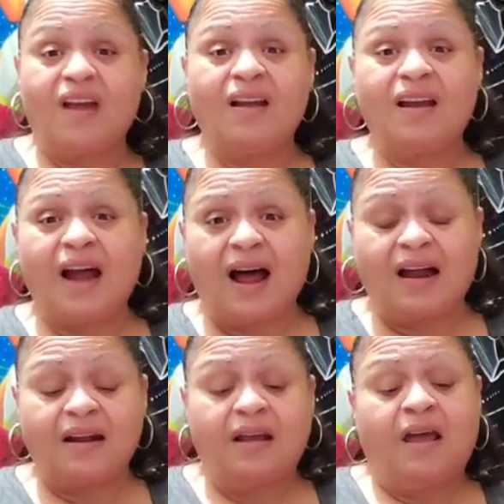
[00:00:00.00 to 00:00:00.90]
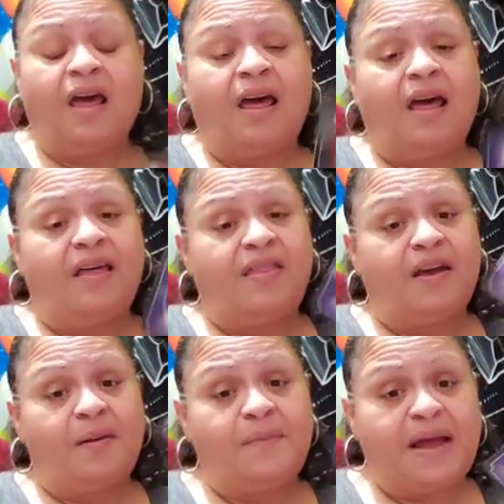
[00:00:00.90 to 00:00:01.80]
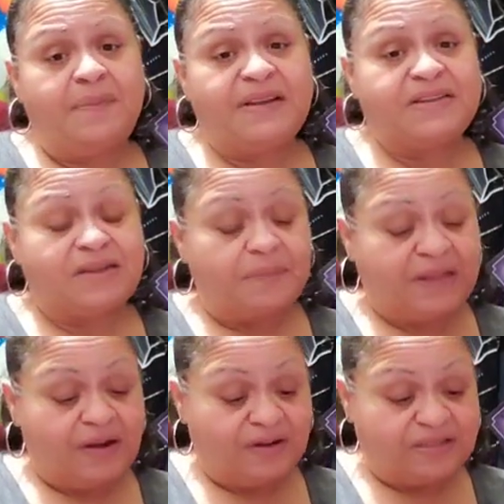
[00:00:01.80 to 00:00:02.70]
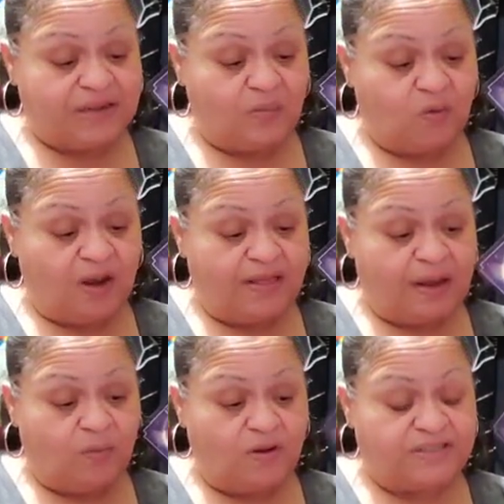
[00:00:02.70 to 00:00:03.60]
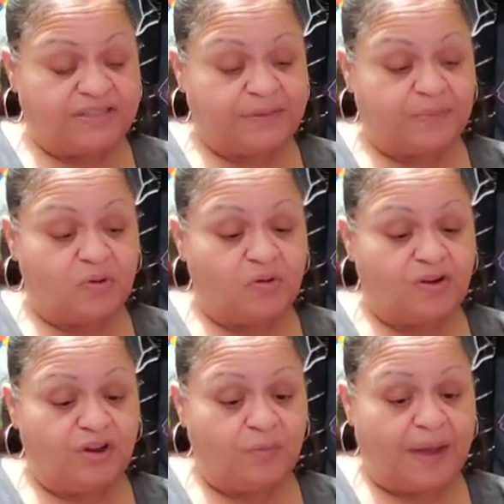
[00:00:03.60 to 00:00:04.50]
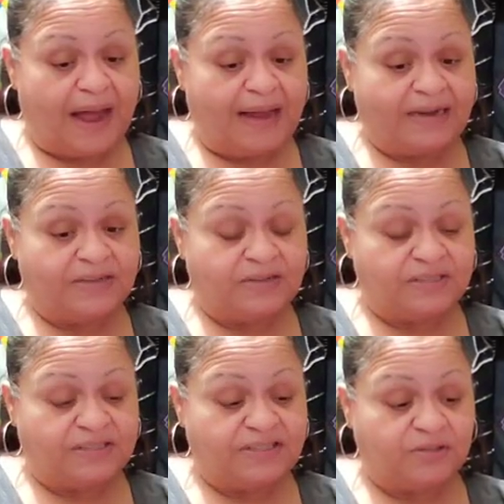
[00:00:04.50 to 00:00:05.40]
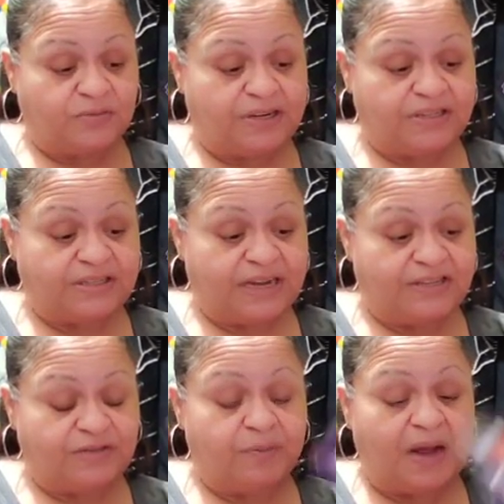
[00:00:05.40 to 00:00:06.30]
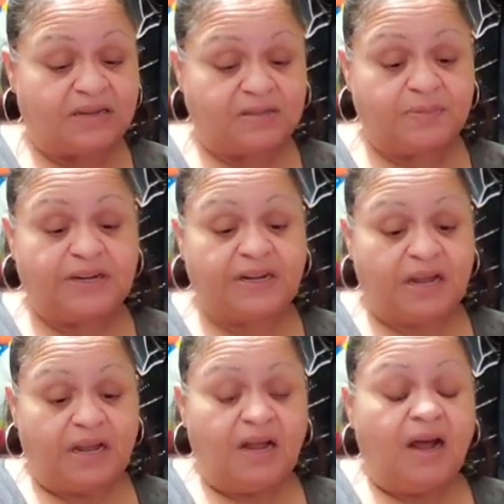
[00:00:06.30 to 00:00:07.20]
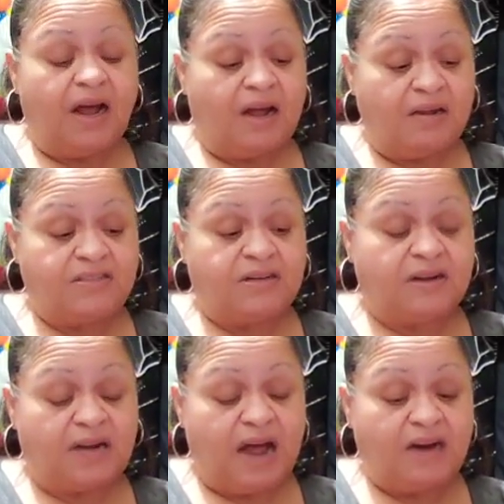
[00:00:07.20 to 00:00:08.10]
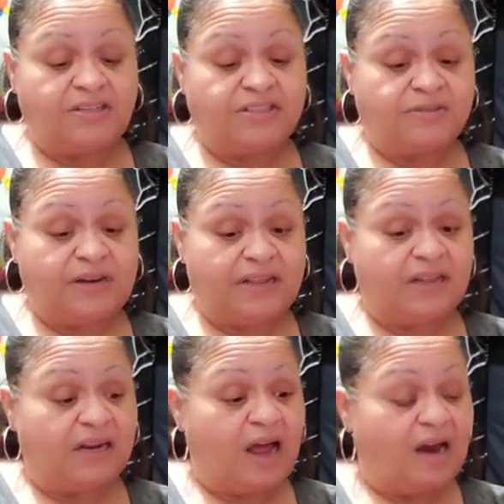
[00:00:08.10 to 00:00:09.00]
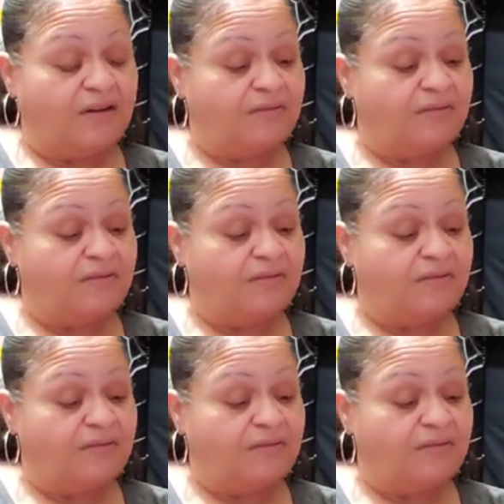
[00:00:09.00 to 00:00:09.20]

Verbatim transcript: a lot and there may be something or someone that wants to pull you back into a situation that you possibly uh, took a lot of strength a lot